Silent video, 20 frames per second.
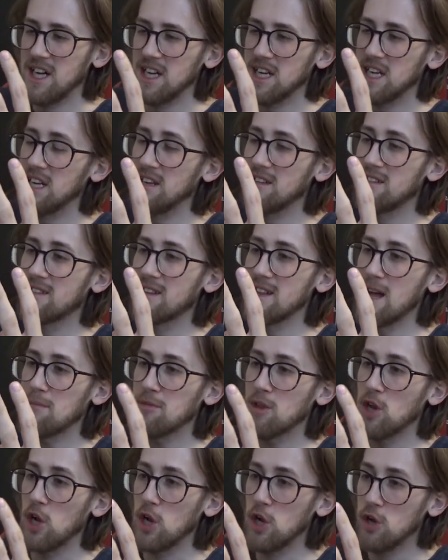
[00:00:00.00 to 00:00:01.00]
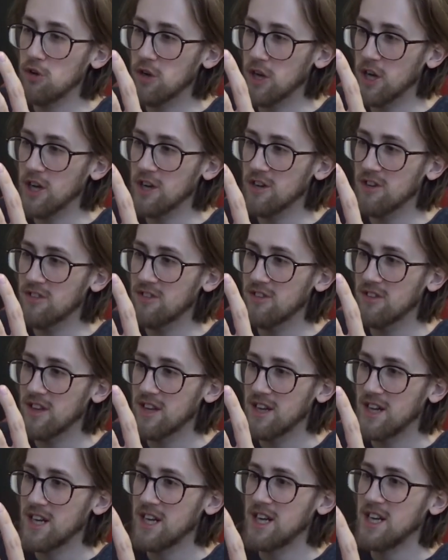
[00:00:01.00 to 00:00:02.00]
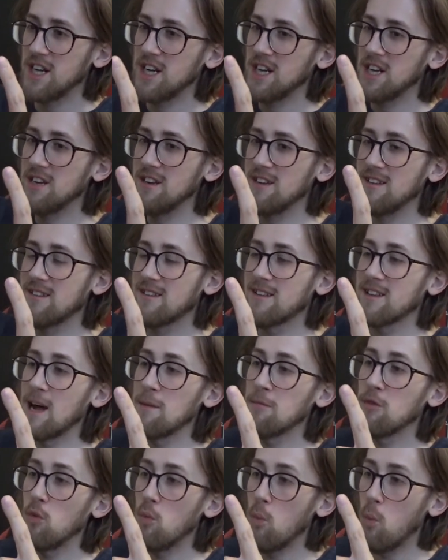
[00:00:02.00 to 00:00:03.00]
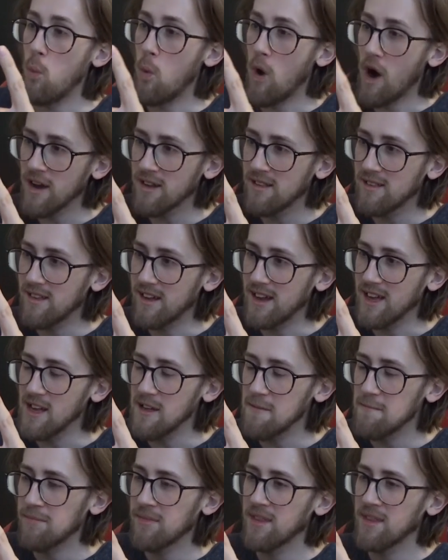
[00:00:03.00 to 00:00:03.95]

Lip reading: She's slapped Lucas. She's slapped Whitey.